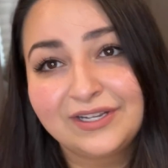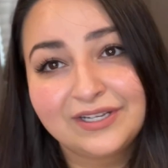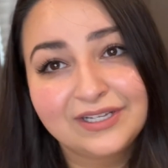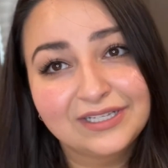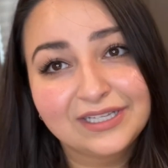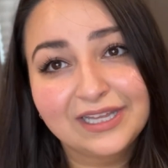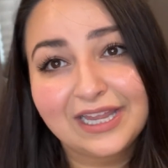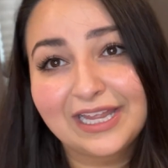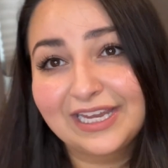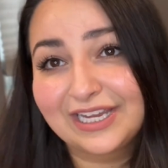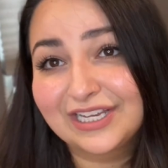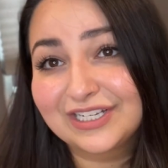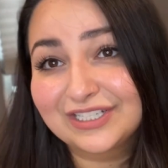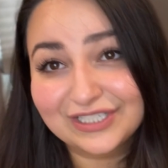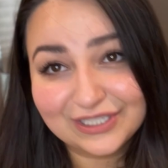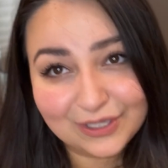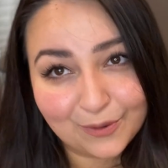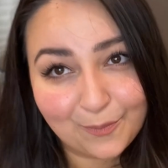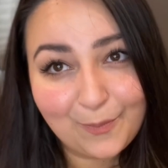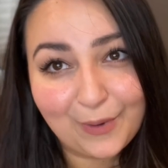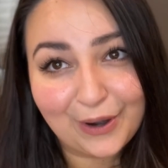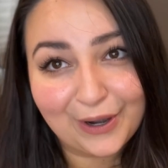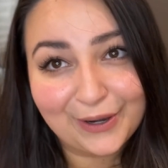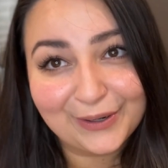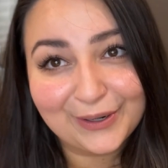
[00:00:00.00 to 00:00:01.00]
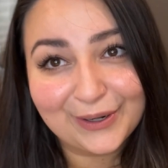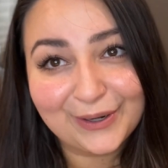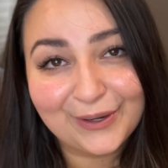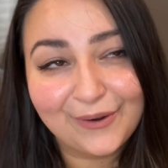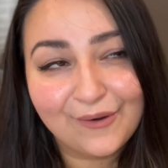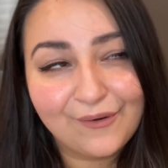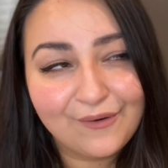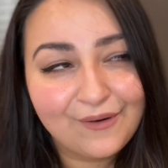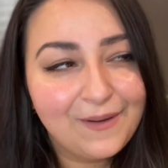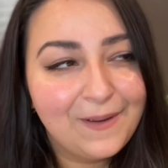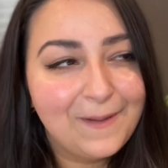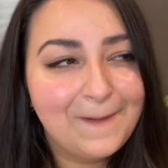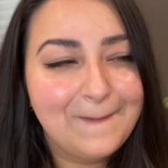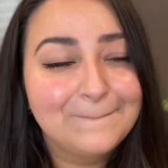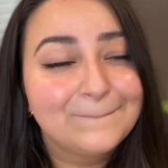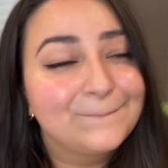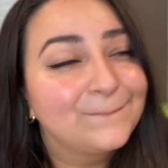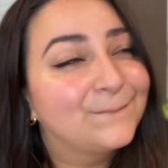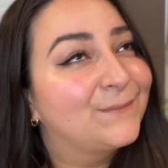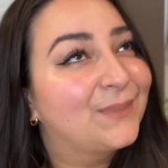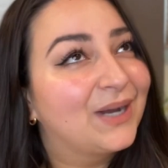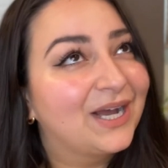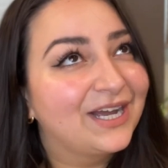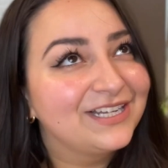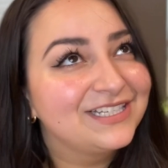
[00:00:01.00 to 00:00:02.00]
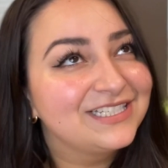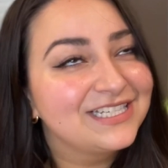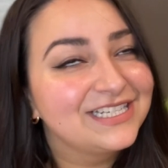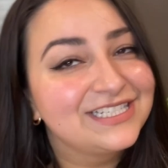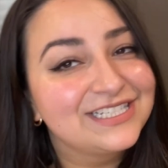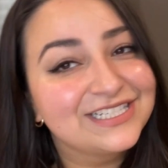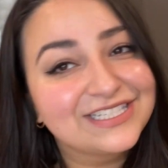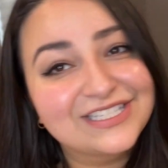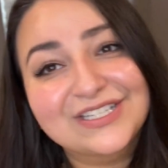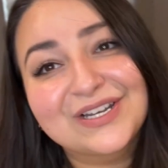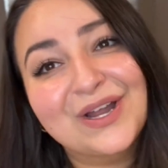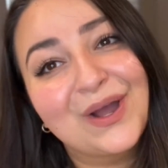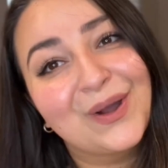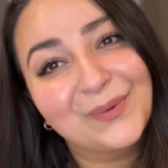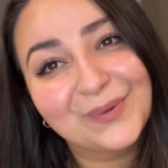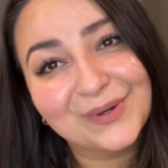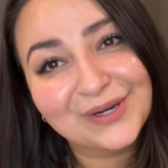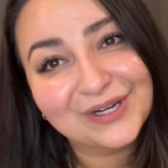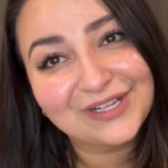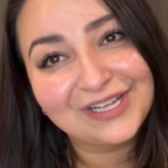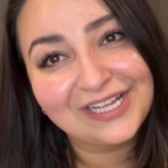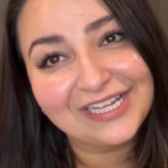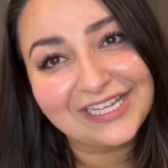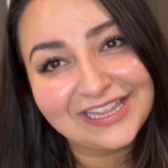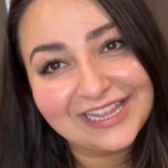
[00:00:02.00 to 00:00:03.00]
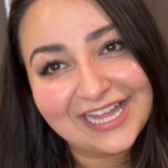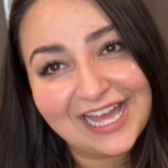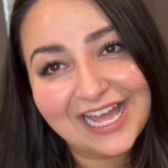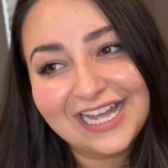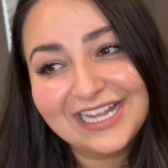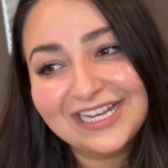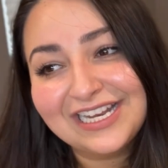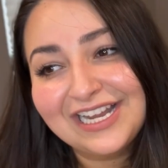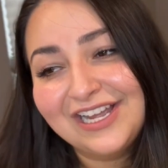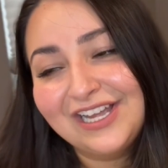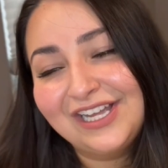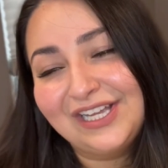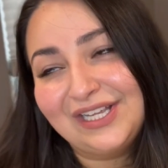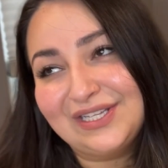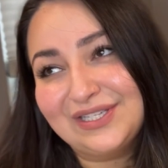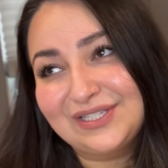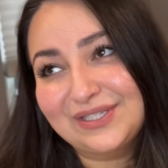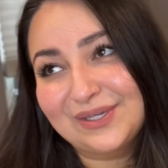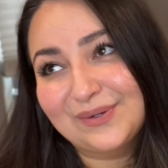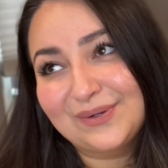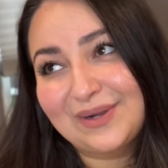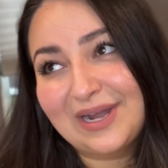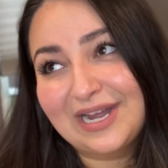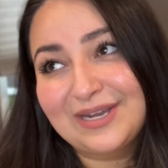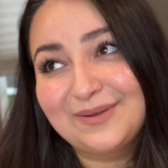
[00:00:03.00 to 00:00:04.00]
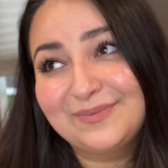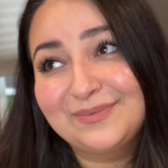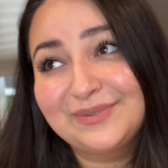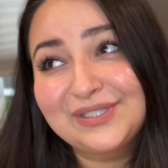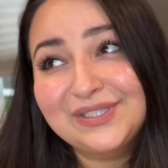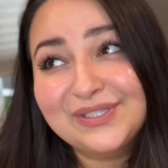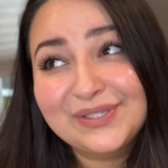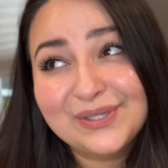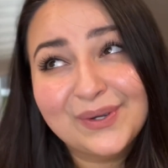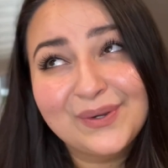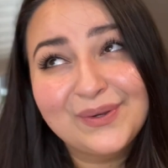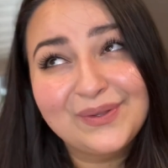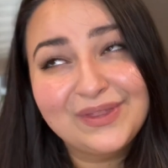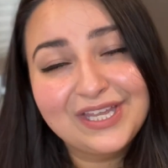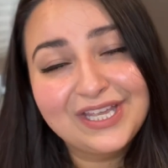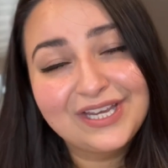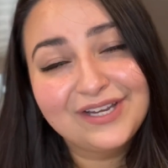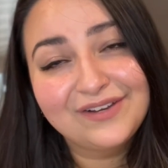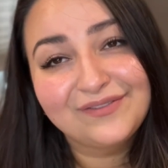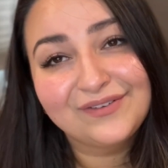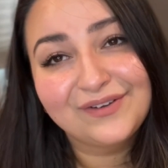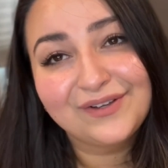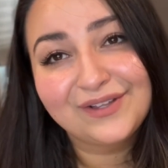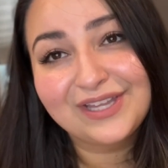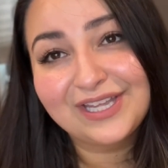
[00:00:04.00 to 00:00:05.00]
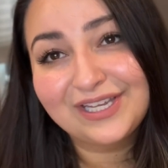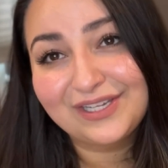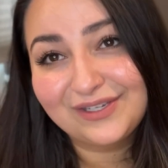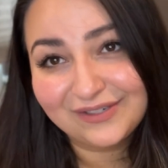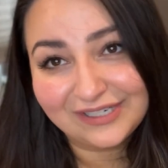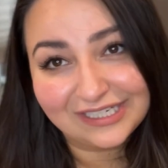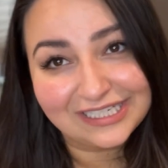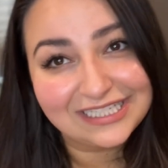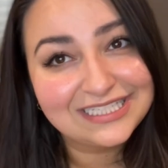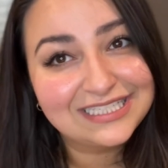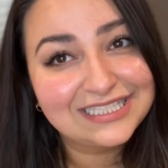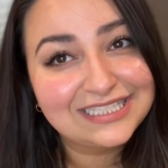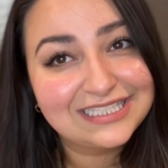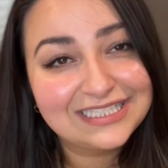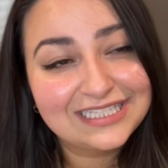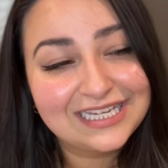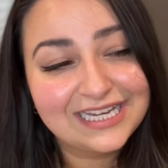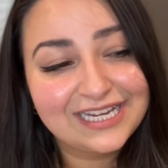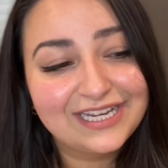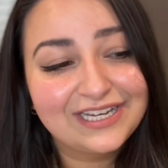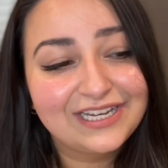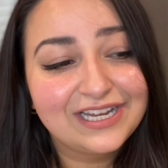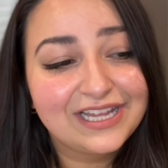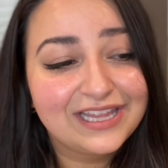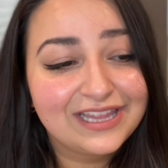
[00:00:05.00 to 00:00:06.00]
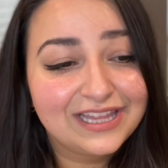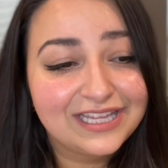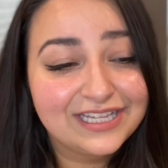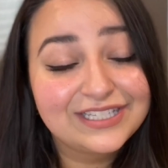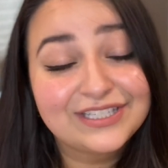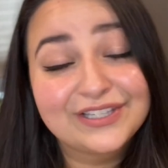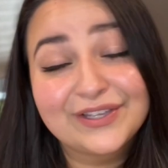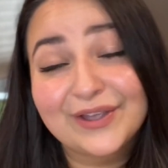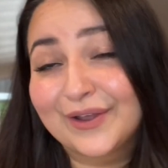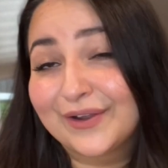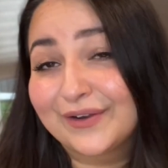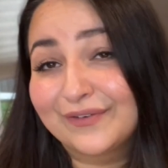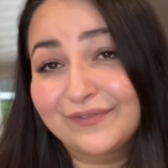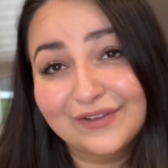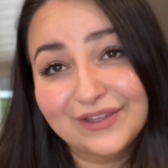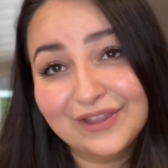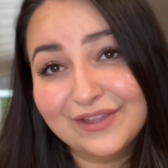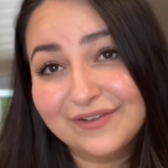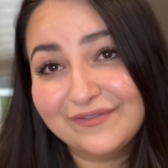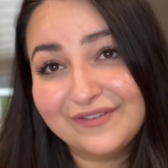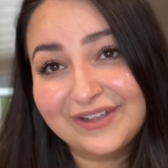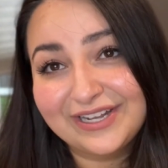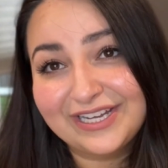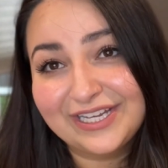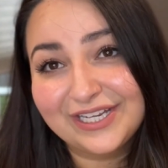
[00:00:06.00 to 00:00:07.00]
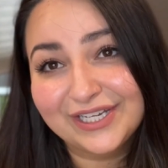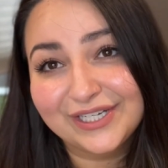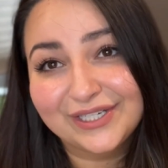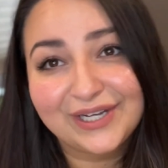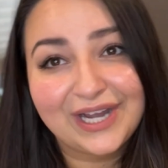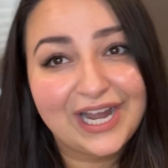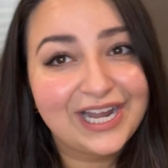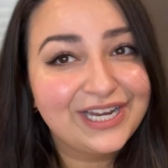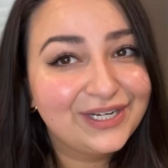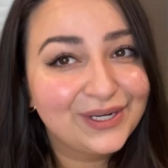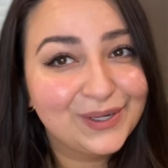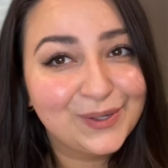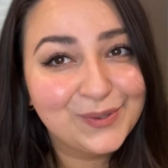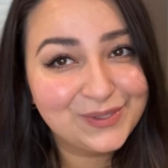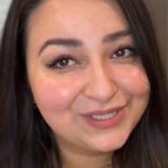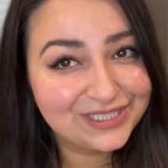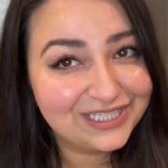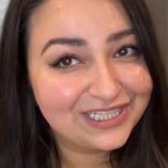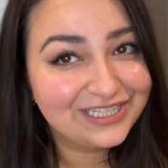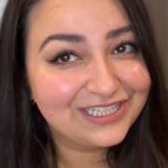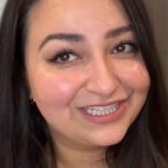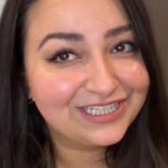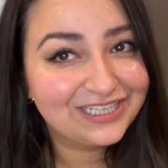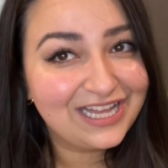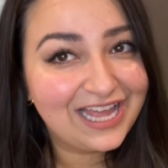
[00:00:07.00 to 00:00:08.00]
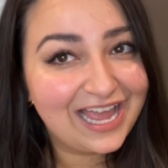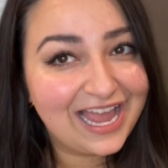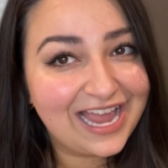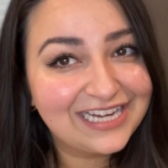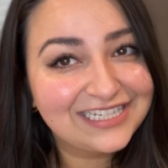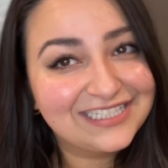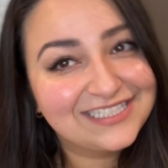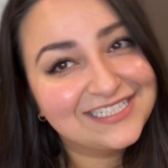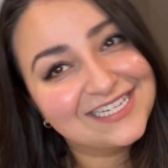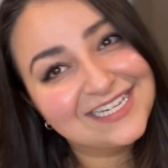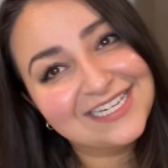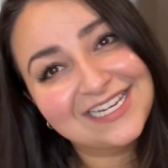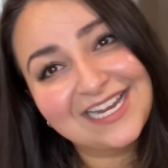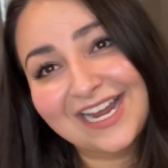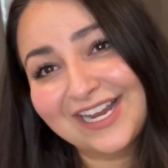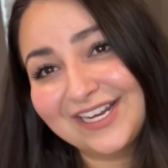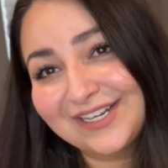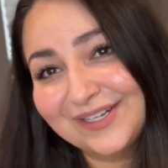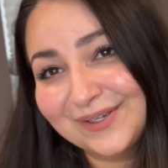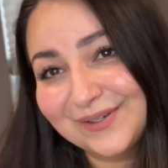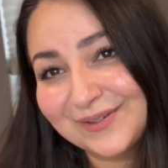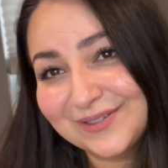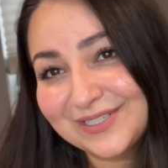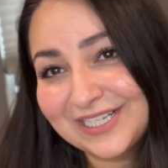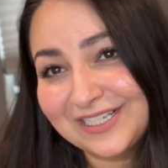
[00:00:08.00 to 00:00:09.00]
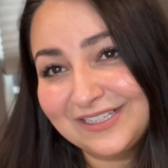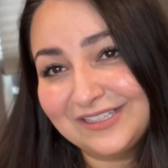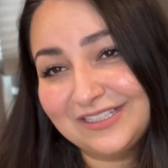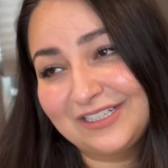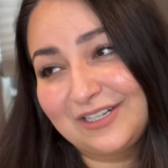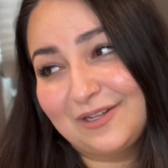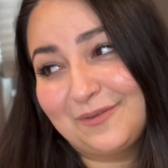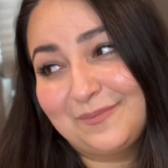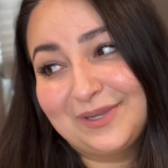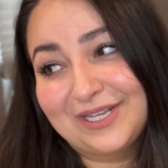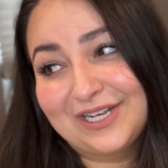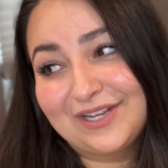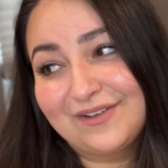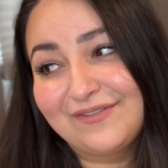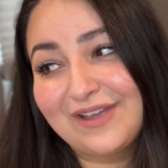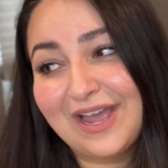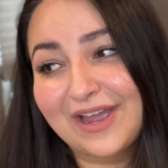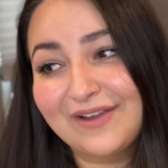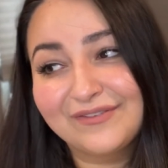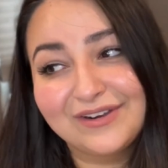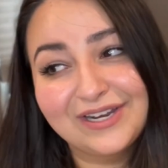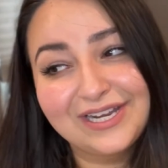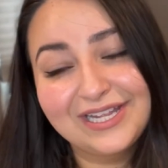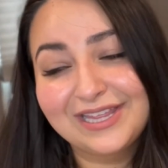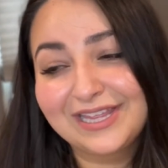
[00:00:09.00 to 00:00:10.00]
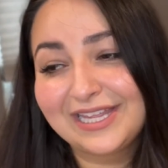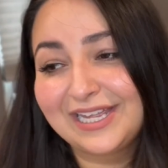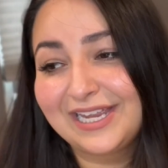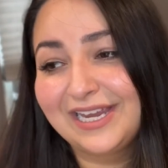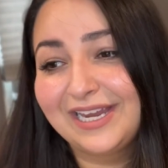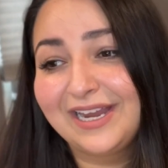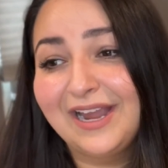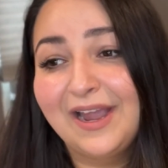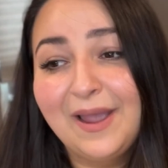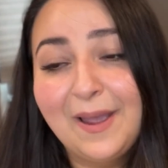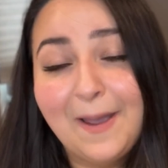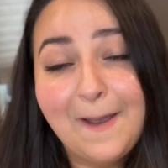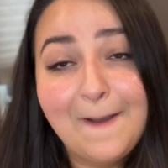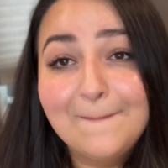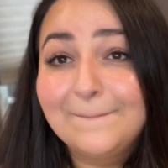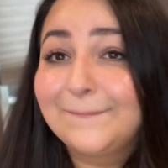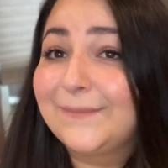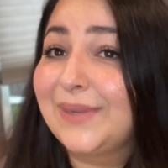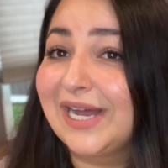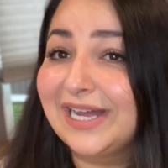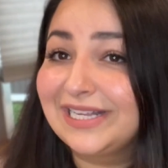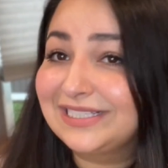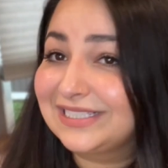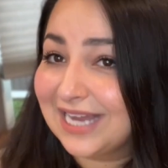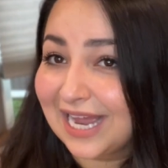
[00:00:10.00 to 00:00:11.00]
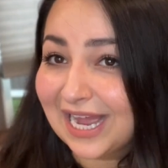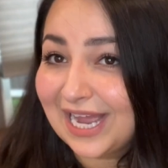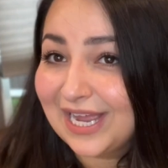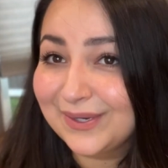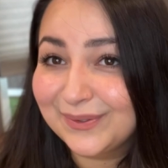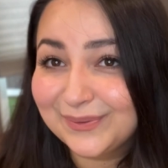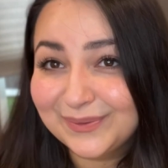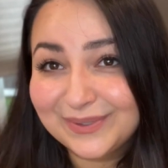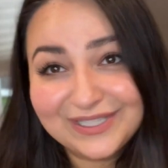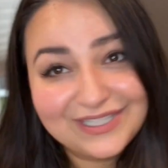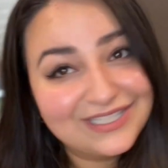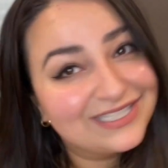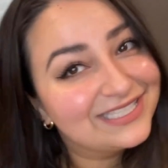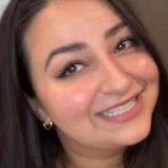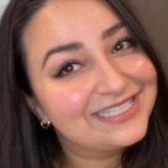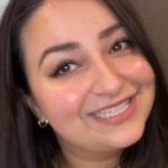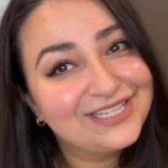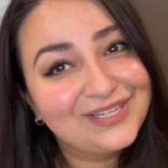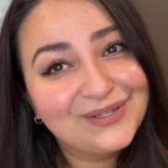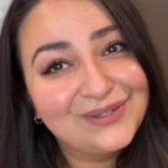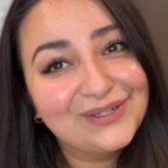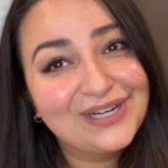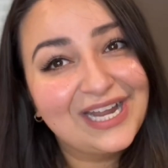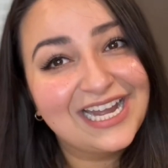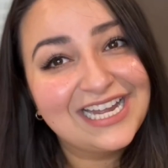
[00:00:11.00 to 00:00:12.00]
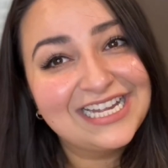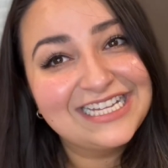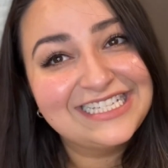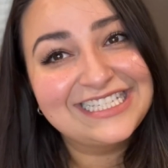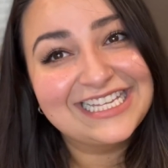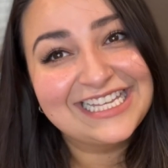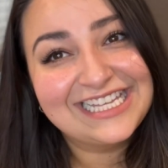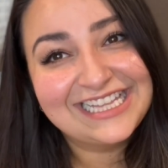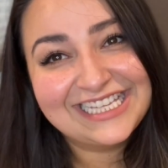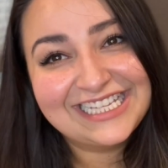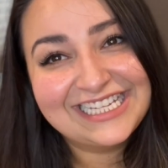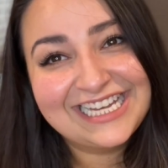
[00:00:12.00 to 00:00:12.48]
like tomorrow but it does not work like that. So I am so thankful that you guys stayed this long for the video. I know it was a little hectic. I know it was a little bit of everything, but I will see you guys in the